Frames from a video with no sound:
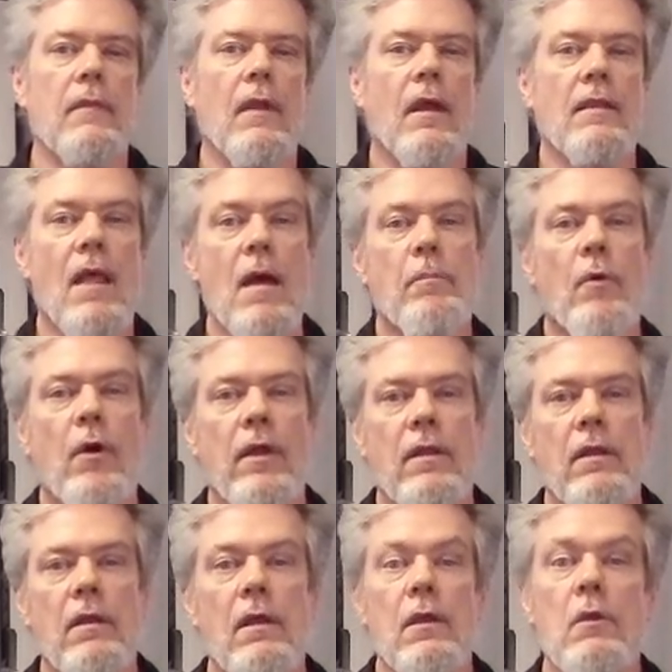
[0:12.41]
At that point,
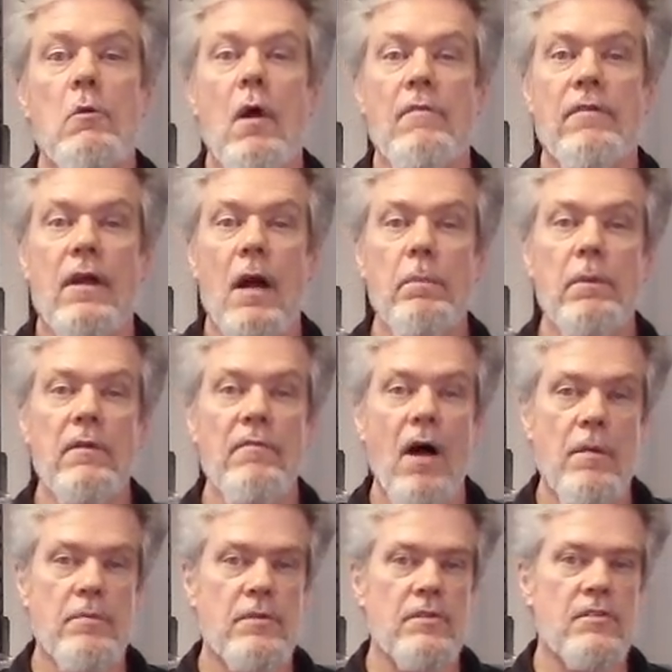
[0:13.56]
you have a couple of
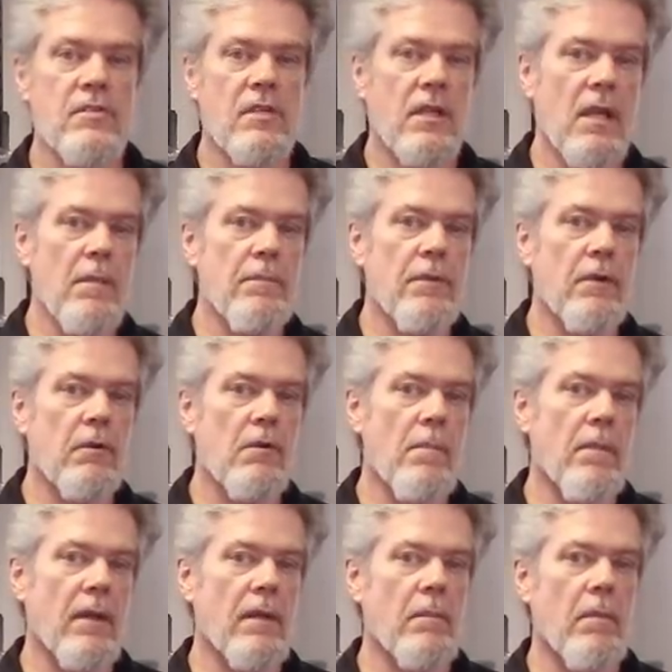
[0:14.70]
options to keep your
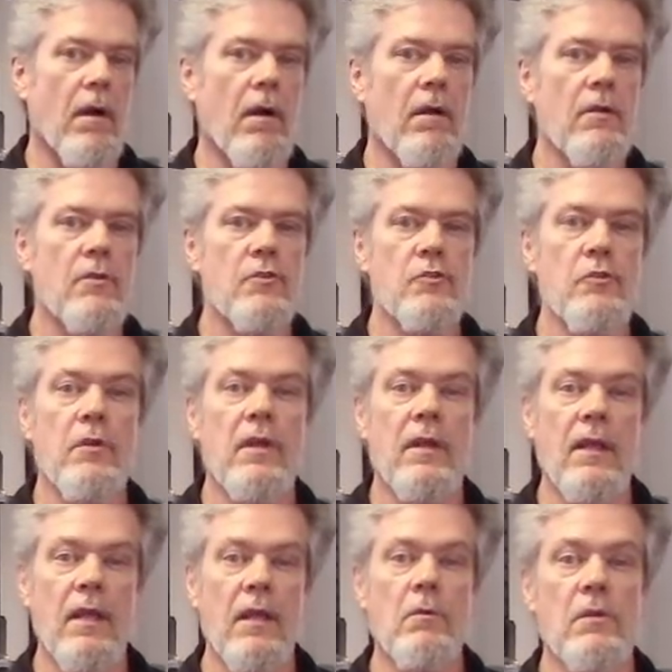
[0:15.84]
grip on the bar so you can
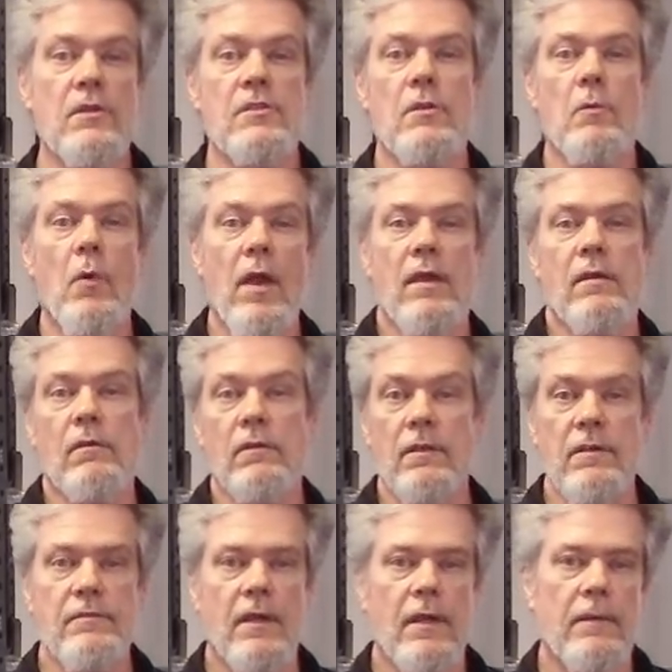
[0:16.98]
increase the weight you're
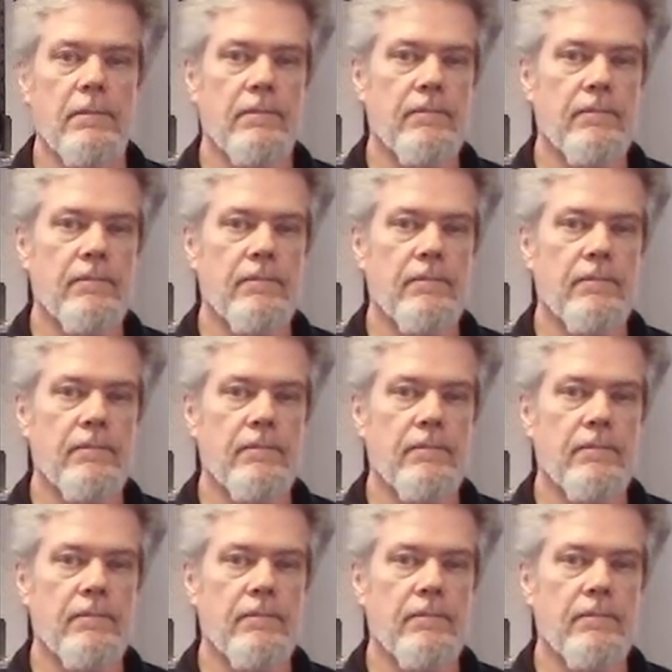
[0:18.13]
lifting.